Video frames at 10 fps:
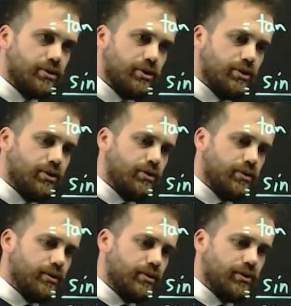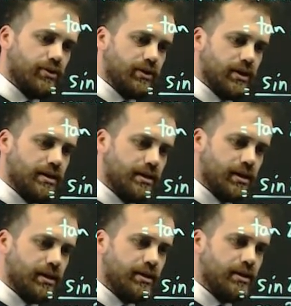2
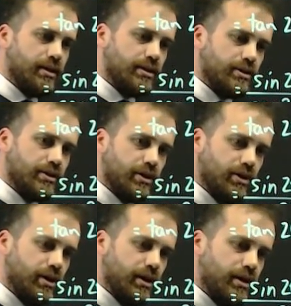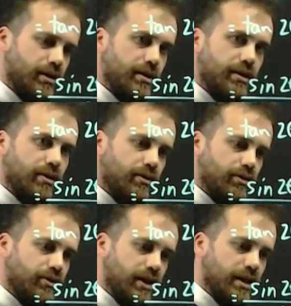theta sine
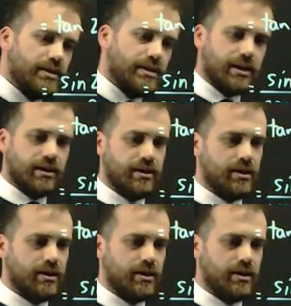theta